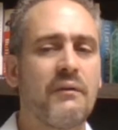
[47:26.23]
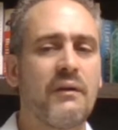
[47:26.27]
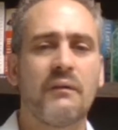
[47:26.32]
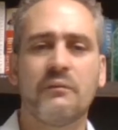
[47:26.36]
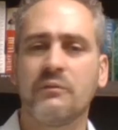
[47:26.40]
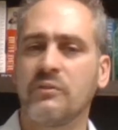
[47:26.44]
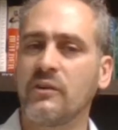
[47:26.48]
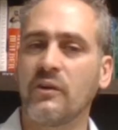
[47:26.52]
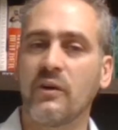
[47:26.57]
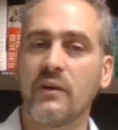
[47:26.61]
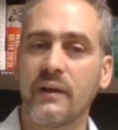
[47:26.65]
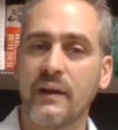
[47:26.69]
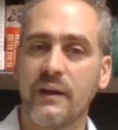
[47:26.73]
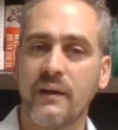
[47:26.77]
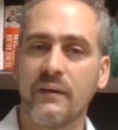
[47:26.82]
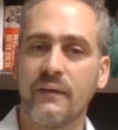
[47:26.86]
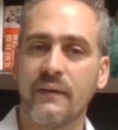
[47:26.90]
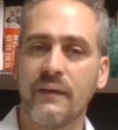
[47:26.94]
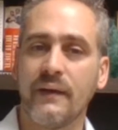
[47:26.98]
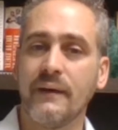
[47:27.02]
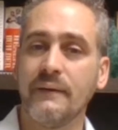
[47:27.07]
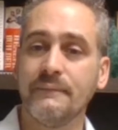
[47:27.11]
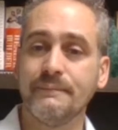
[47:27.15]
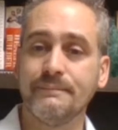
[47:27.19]
sorry to hear
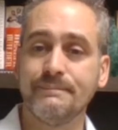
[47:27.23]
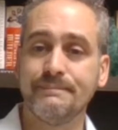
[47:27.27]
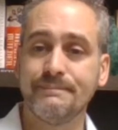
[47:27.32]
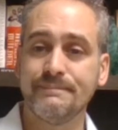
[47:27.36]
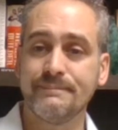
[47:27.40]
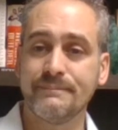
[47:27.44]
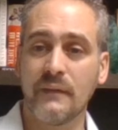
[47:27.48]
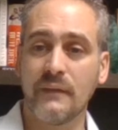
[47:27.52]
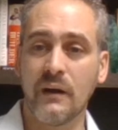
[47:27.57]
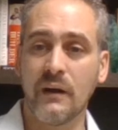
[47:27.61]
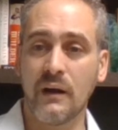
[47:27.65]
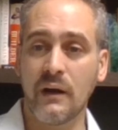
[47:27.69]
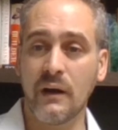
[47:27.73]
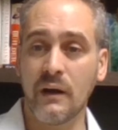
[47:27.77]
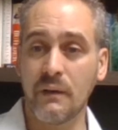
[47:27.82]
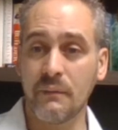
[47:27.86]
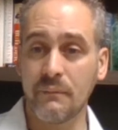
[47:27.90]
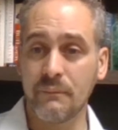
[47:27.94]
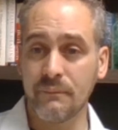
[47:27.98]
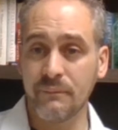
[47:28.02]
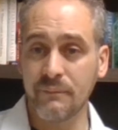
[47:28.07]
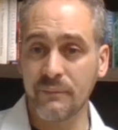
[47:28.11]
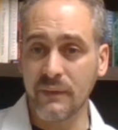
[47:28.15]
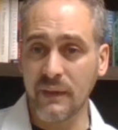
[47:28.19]
that.
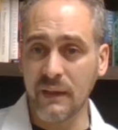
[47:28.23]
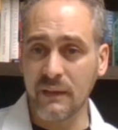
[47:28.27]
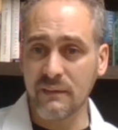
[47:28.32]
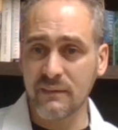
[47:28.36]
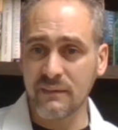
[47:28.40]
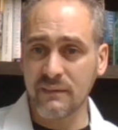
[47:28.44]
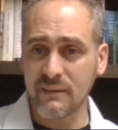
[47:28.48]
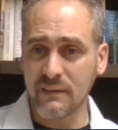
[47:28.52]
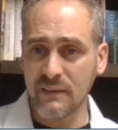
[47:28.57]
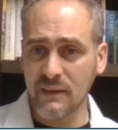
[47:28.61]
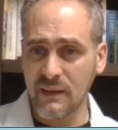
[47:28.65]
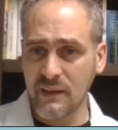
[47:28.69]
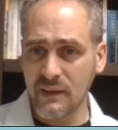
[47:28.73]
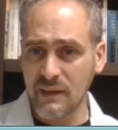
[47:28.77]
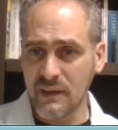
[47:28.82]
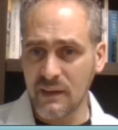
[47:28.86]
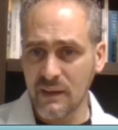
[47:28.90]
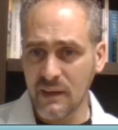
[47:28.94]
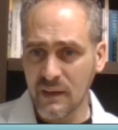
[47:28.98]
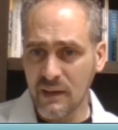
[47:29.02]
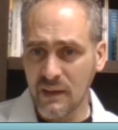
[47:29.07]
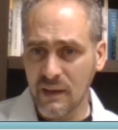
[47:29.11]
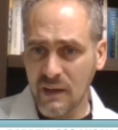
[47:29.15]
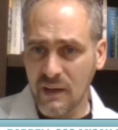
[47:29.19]
Let's see.
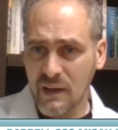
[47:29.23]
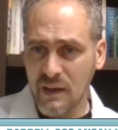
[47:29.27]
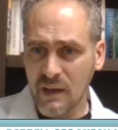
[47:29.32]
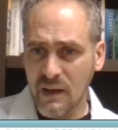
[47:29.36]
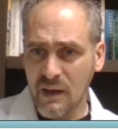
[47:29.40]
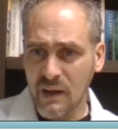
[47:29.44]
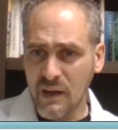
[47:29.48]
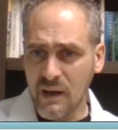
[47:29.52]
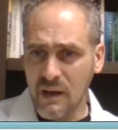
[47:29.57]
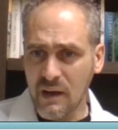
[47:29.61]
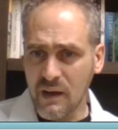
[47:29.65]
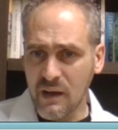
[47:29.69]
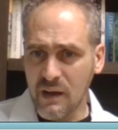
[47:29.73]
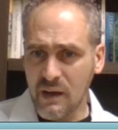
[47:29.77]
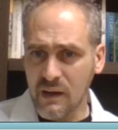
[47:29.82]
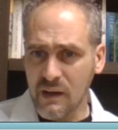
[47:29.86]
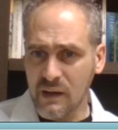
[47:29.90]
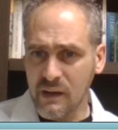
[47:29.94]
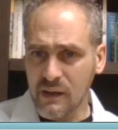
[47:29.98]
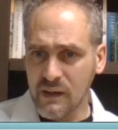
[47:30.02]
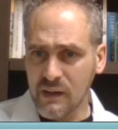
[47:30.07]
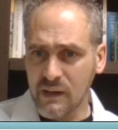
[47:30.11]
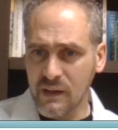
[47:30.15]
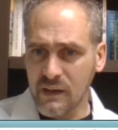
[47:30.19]

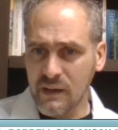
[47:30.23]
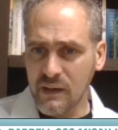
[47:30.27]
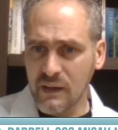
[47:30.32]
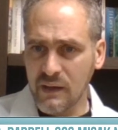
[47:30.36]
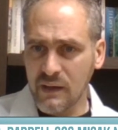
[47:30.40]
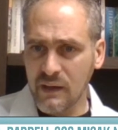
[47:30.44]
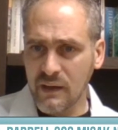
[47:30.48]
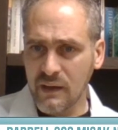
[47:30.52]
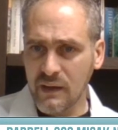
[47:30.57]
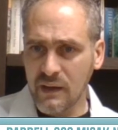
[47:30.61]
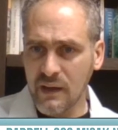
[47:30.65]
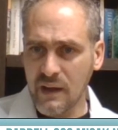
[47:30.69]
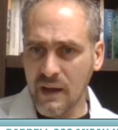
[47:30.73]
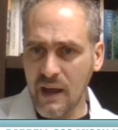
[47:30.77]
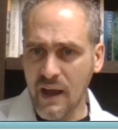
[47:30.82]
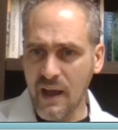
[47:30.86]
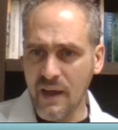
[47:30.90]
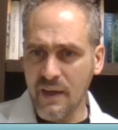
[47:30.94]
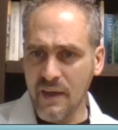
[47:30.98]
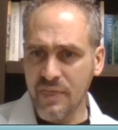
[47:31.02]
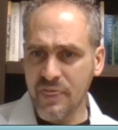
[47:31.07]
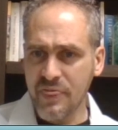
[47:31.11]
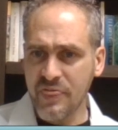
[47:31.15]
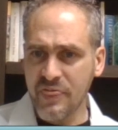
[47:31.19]

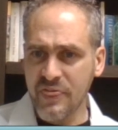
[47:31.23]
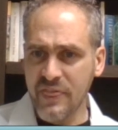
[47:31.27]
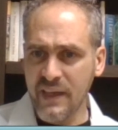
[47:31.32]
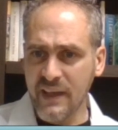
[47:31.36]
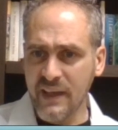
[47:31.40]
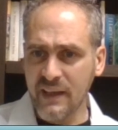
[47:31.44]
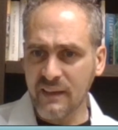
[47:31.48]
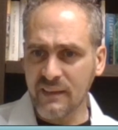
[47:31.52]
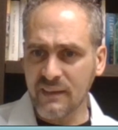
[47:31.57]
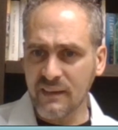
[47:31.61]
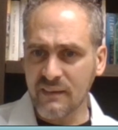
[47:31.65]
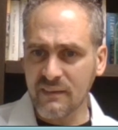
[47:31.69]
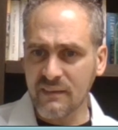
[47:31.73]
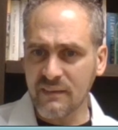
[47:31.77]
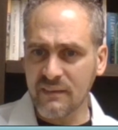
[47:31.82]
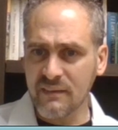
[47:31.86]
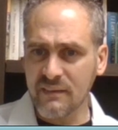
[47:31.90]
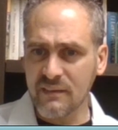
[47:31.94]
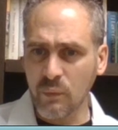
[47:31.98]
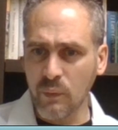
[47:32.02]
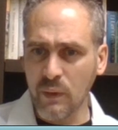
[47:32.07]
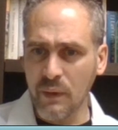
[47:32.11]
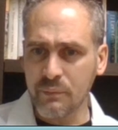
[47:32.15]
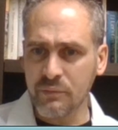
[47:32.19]
I think this is
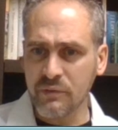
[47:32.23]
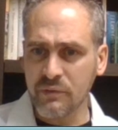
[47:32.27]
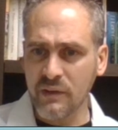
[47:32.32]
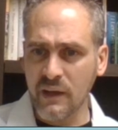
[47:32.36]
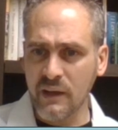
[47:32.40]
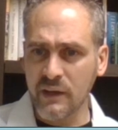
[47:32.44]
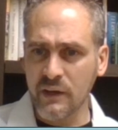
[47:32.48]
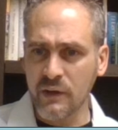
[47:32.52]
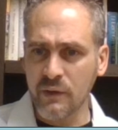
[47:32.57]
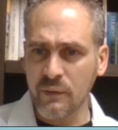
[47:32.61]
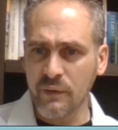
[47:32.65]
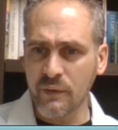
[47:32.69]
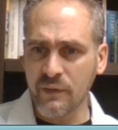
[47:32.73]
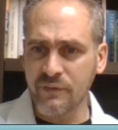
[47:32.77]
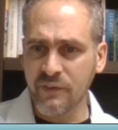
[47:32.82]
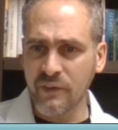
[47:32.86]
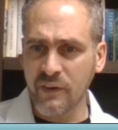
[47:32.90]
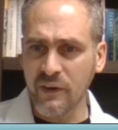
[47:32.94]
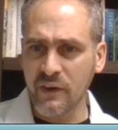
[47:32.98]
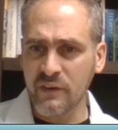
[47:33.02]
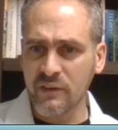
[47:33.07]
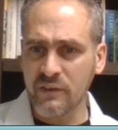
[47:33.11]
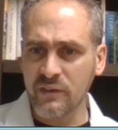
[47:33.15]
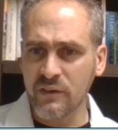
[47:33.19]
the website you
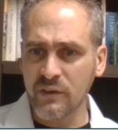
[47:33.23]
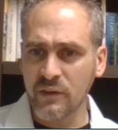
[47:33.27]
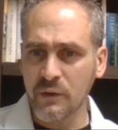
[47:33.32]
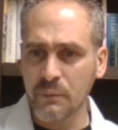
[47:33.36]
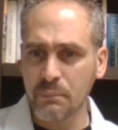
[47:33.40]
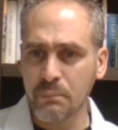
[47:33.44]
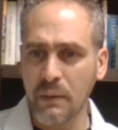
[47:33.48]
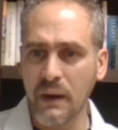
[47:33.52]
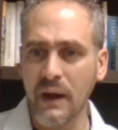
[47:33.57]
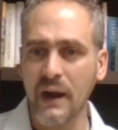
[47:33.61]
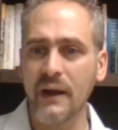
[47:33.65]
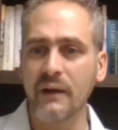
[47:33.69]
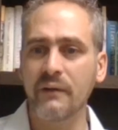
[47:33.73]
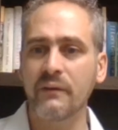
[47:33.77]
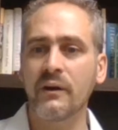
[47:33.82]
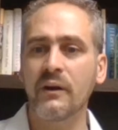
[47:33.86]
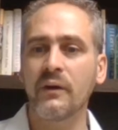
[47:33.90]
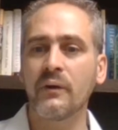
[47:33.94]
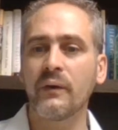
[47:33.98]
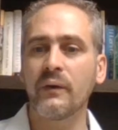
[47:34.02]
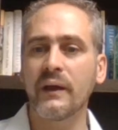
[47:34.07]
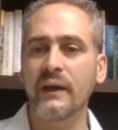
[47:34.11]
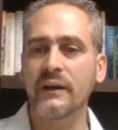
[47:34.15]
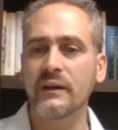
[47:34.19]
referred to,
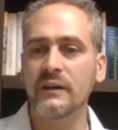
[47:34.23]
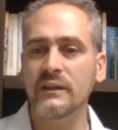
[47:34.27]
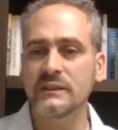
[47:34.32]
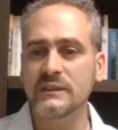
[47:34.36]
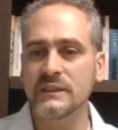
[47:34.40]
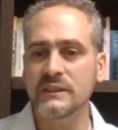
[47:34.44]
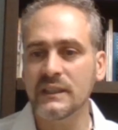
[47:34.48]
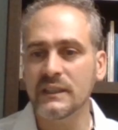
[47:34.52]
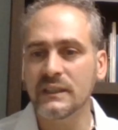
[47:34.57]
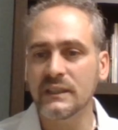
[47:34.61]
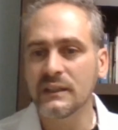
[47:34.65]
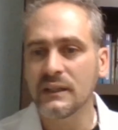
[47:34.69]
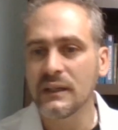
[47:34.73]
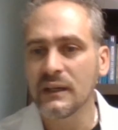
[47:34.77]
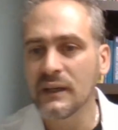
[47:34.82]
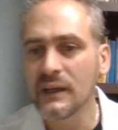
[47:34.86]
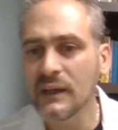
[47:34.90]
pyroenergen.com.